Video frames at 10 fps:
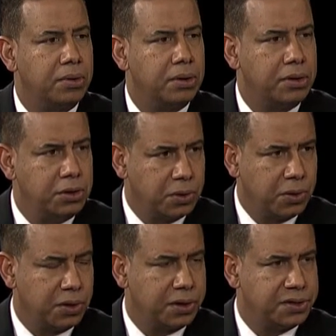your
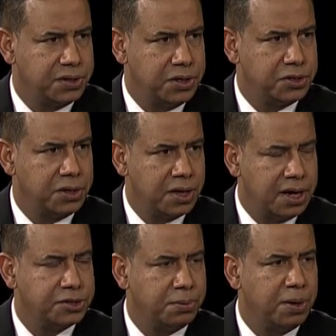organization,
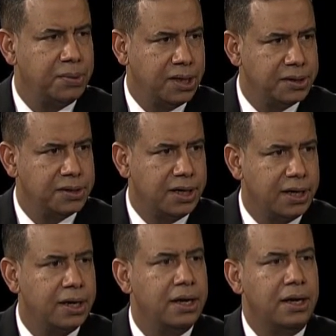Kaiser Permanente,